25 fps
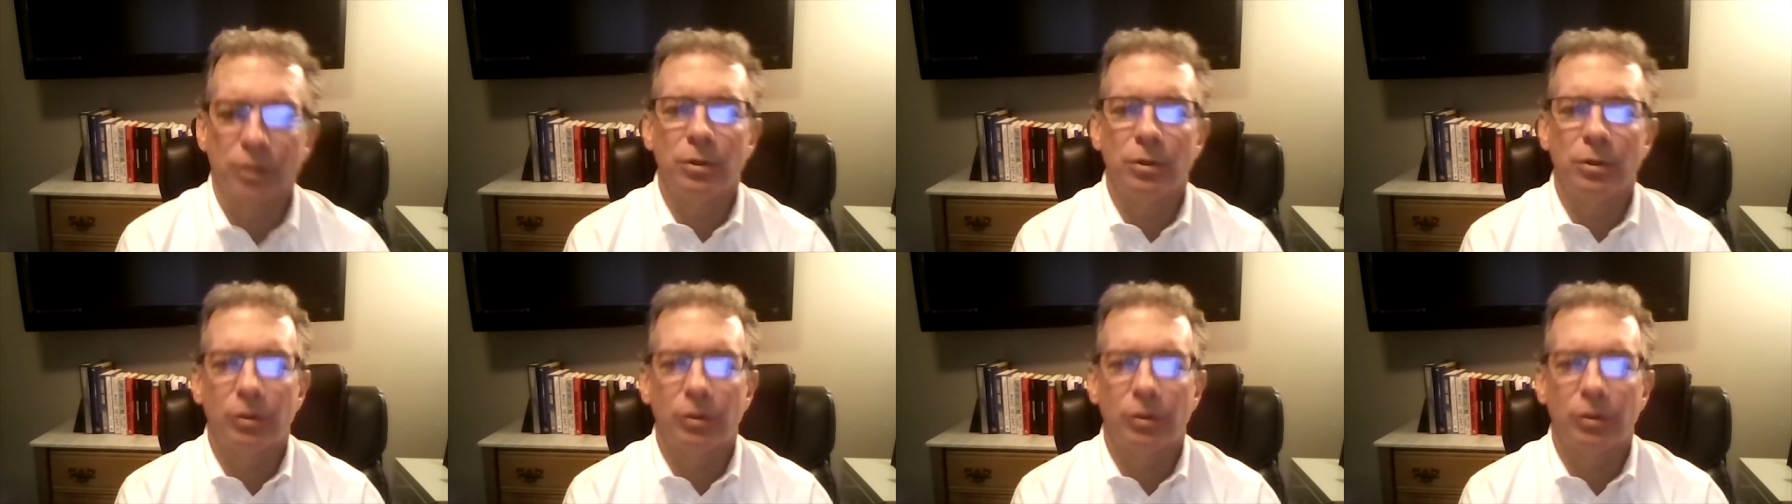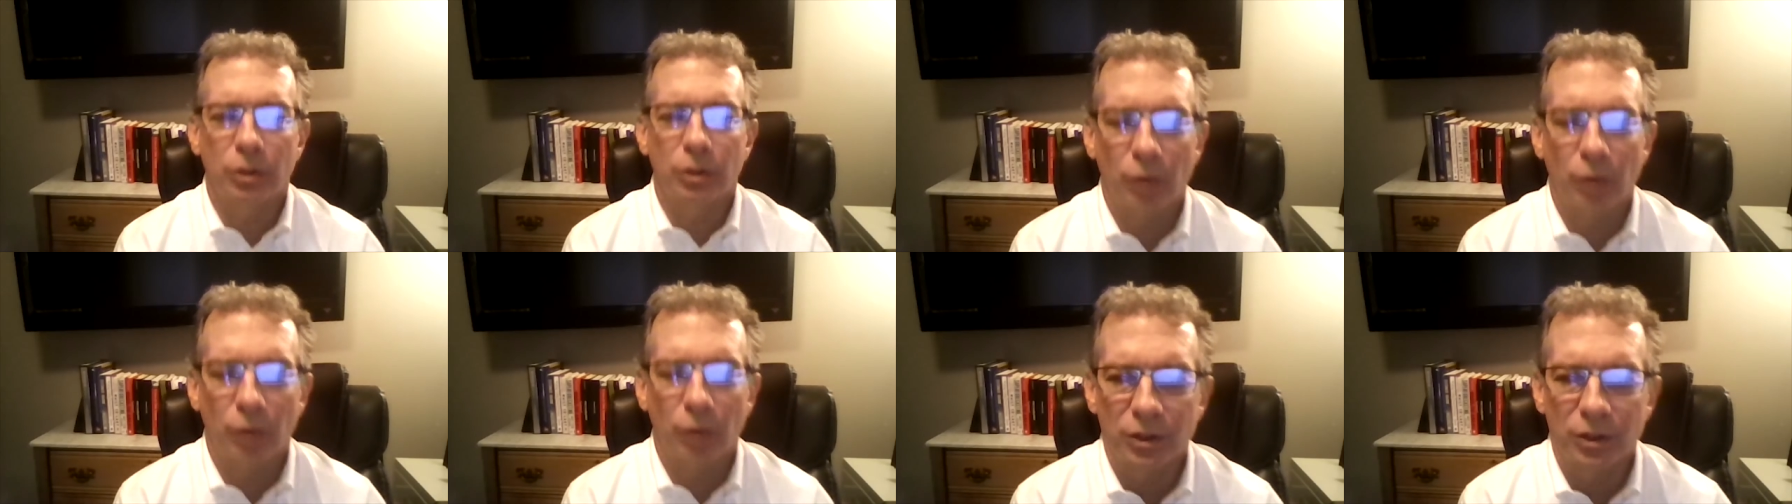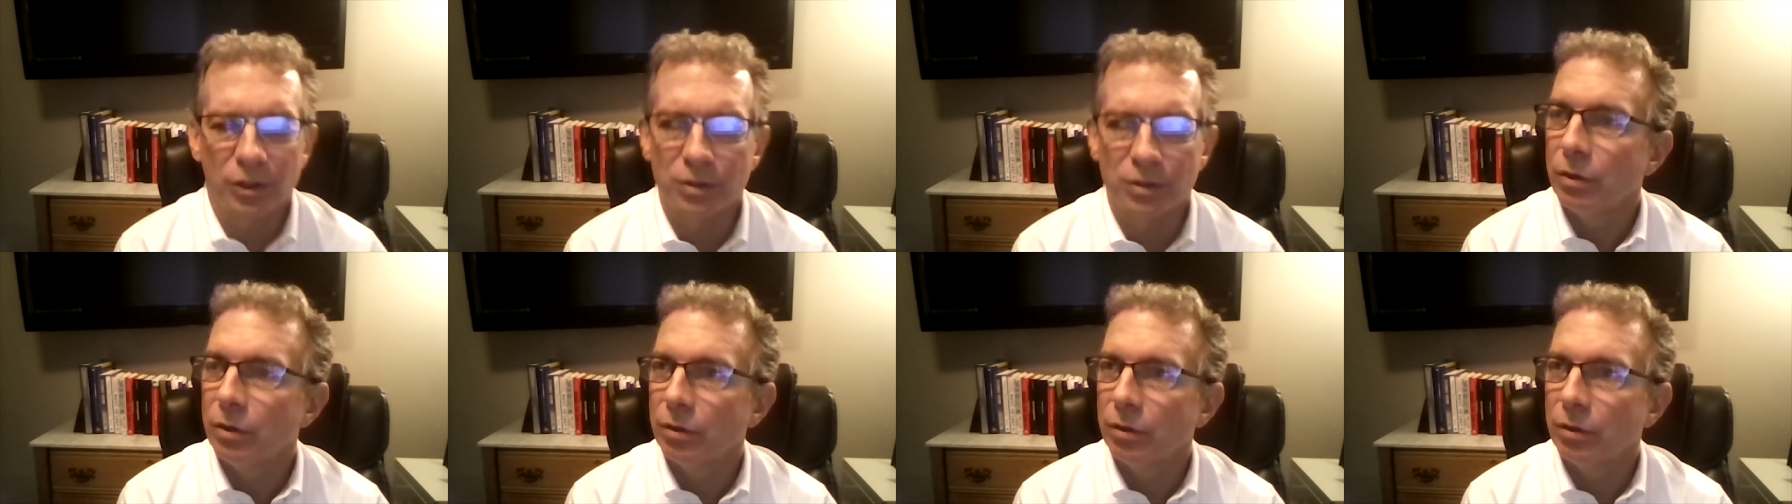You have good
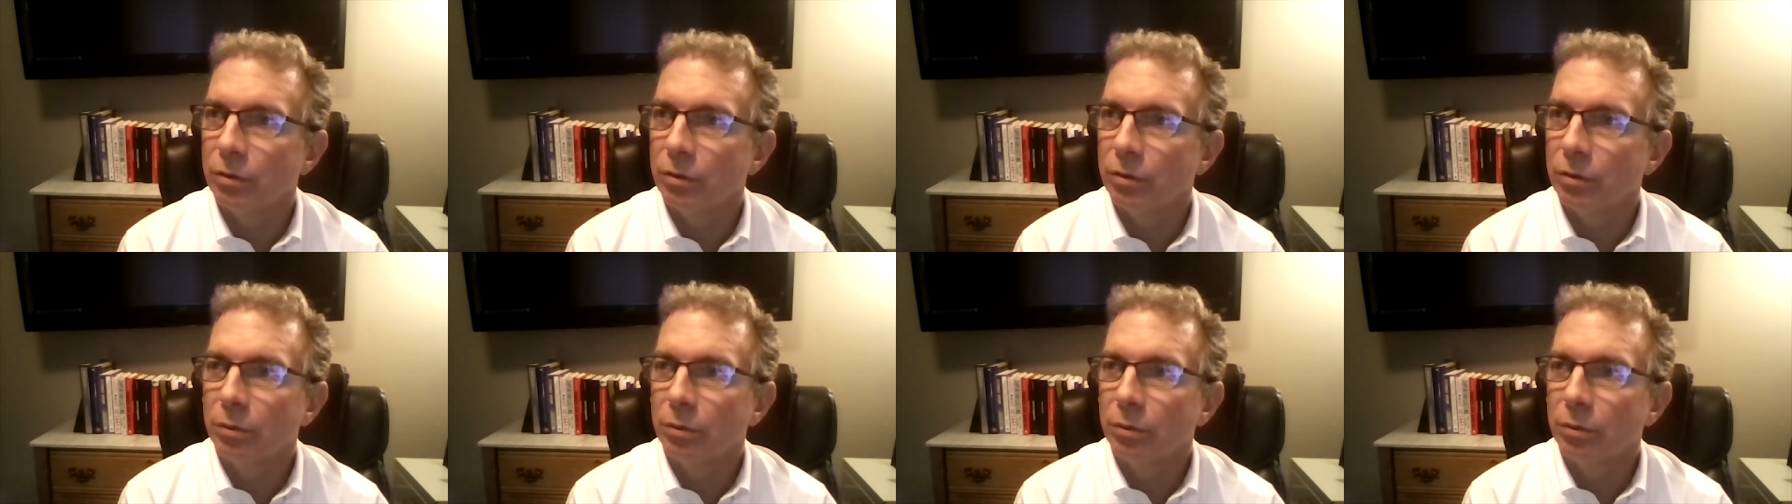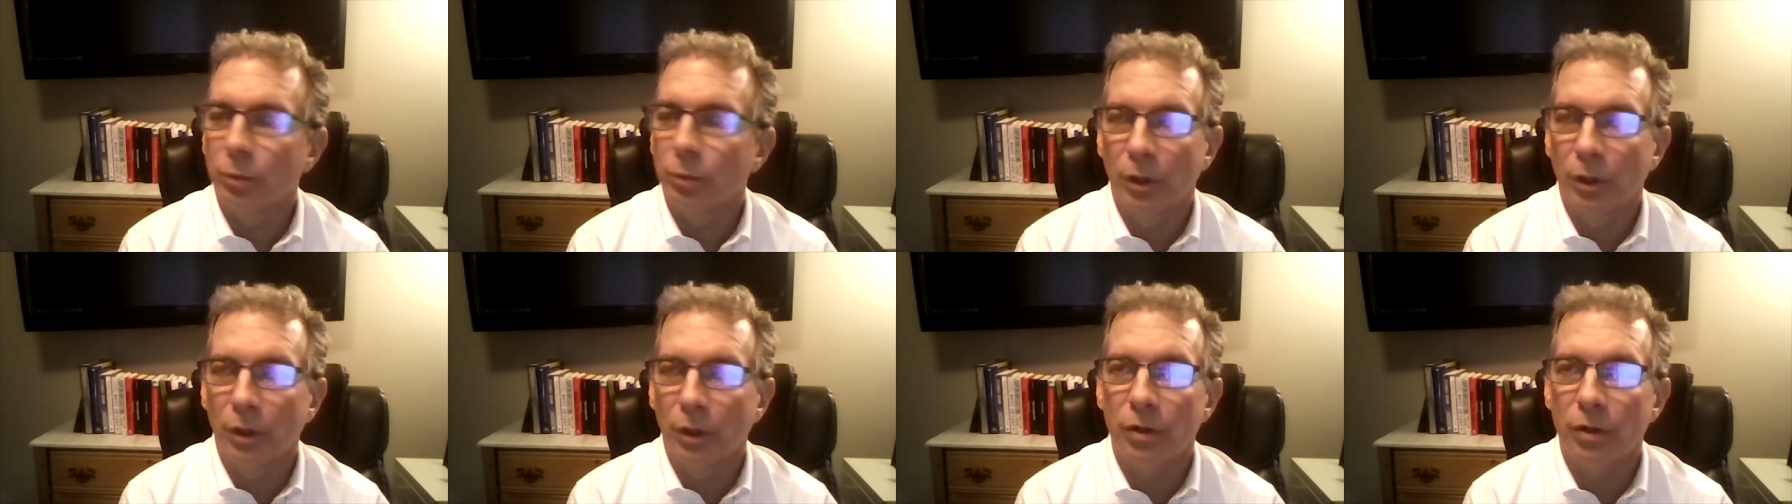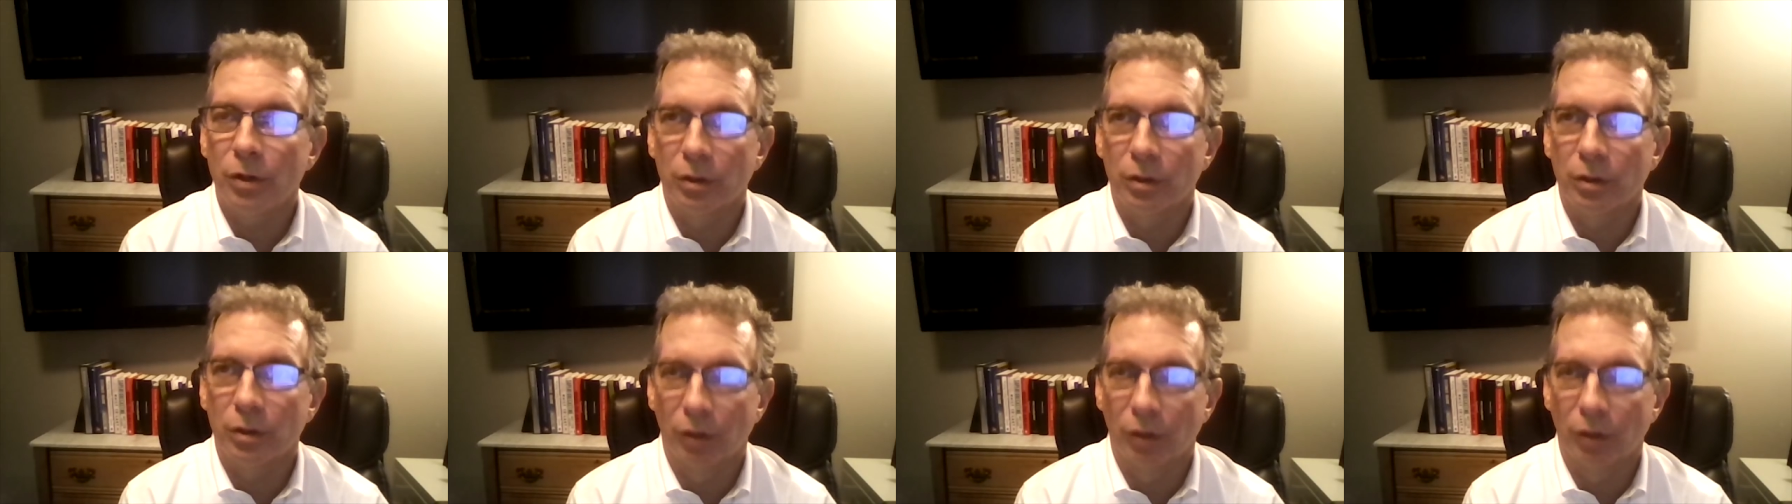questions. Well,
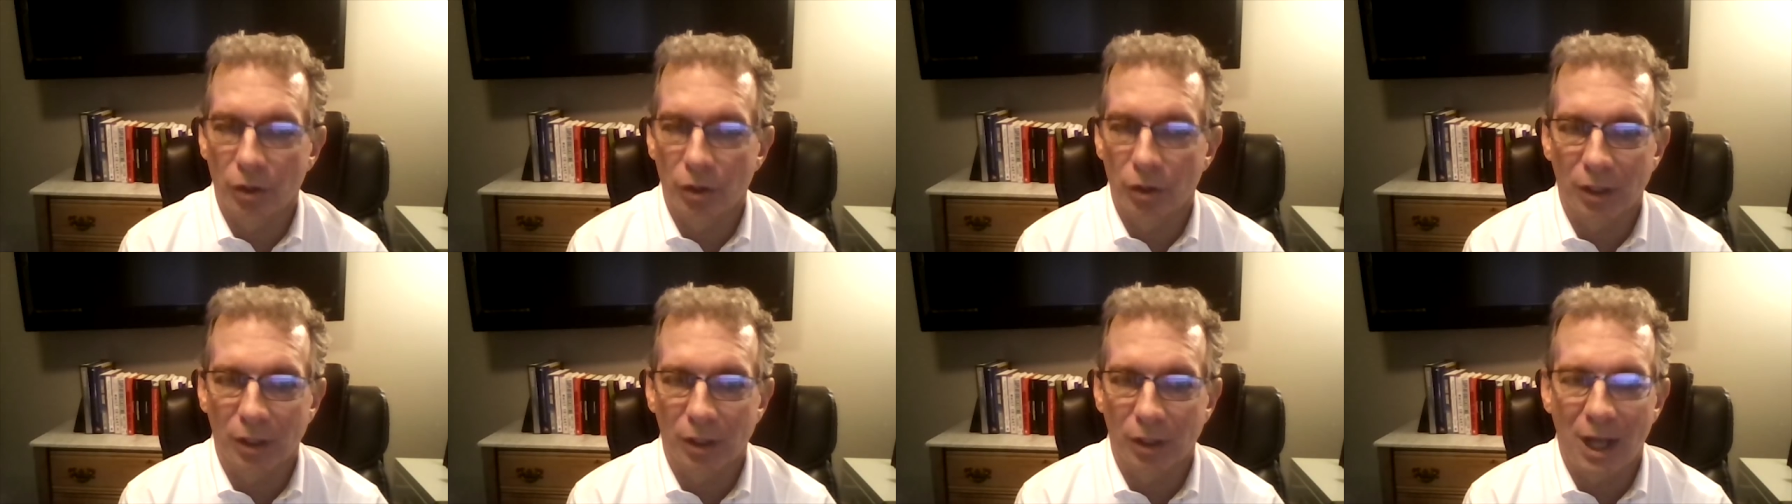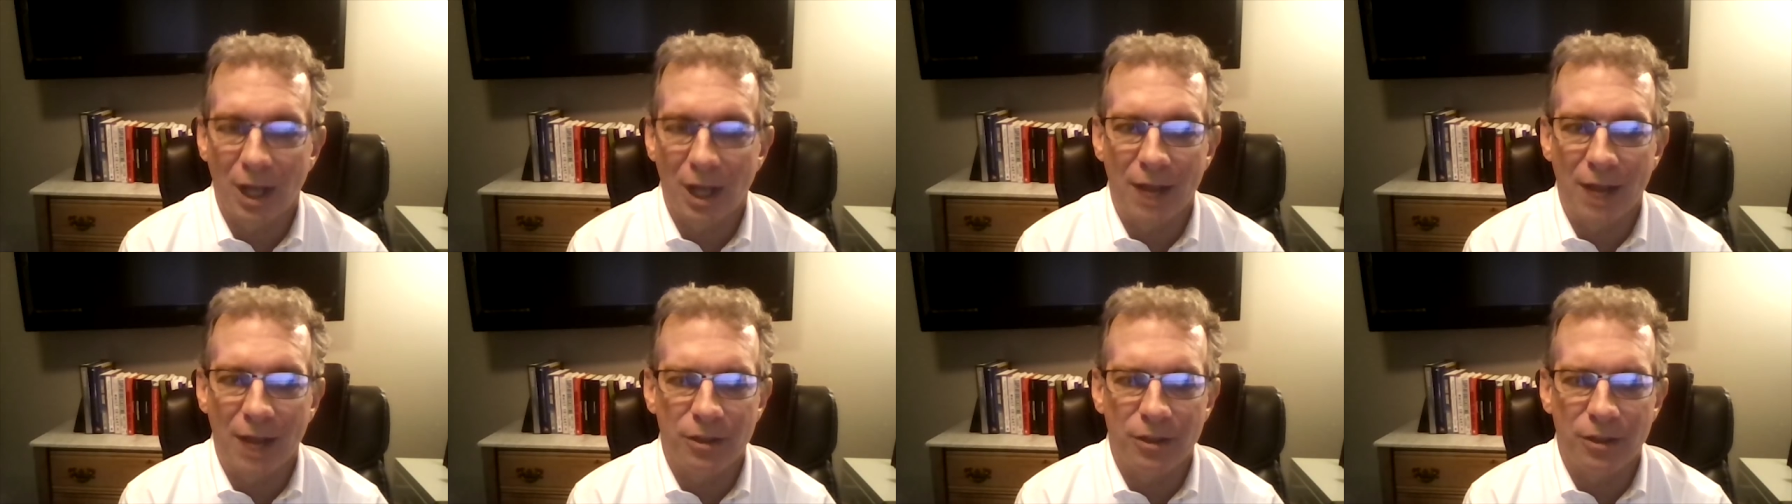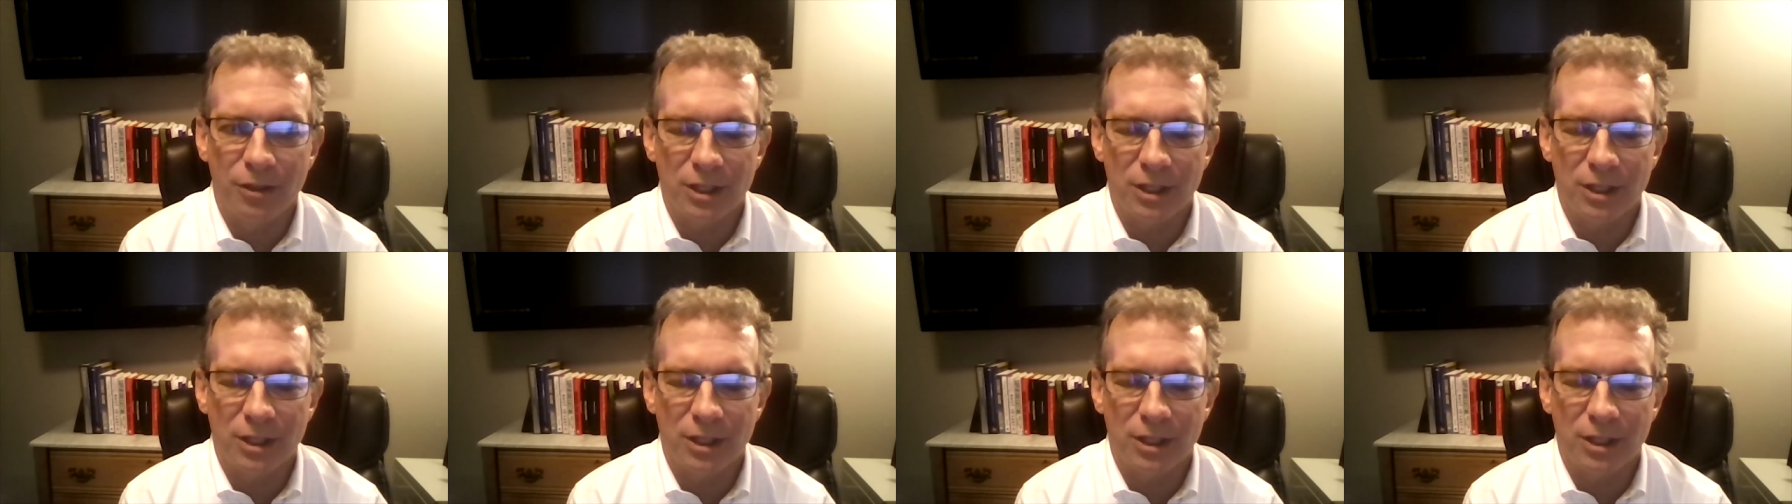learned a lot.